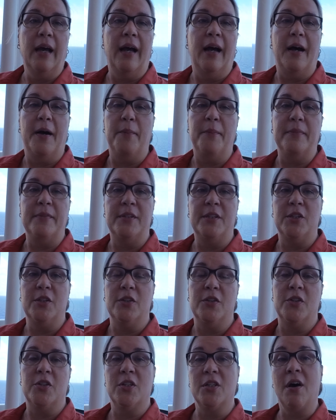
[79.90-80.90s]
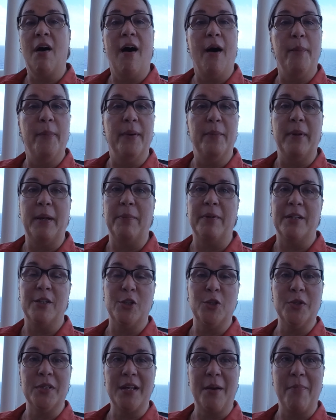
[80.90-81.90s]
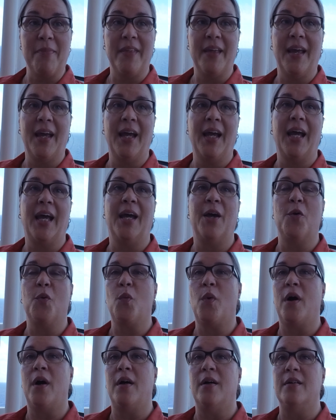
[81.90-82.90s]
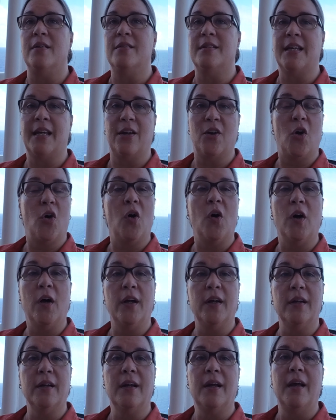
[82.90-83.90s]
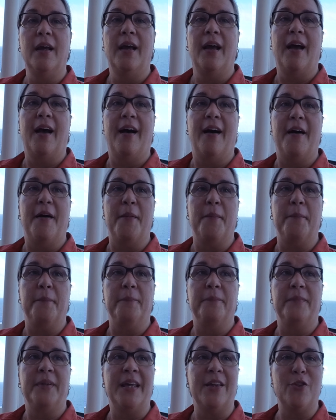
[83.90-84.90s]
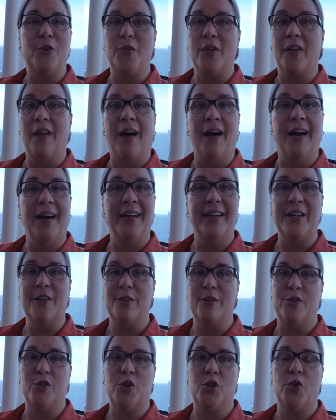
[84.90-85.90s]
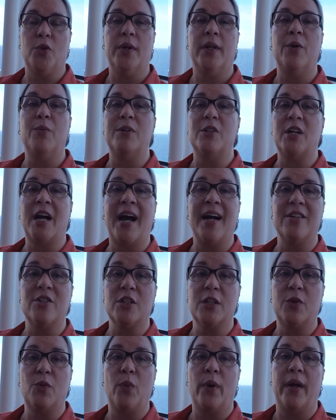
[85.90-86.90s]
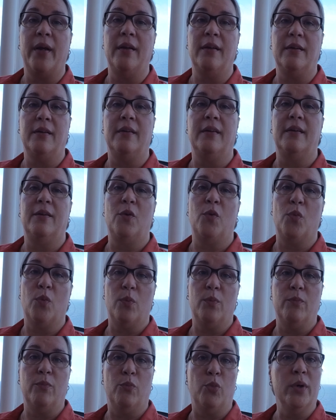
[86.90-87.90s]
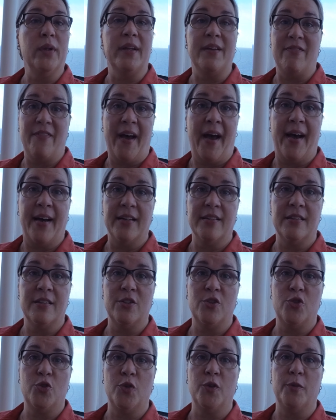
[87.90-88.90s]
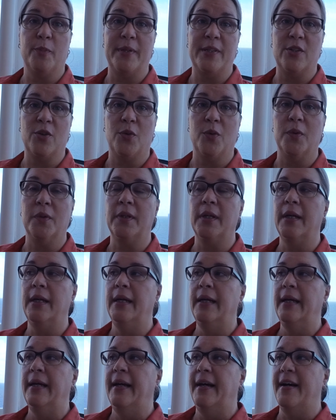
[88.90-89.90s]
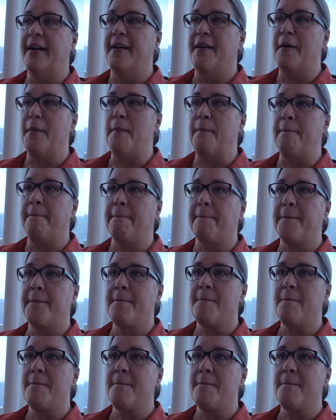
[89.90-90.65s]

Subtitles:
to stop and be able to do something. It was get on, get through the line, get through security, which actually went really fast, truth be told. Um,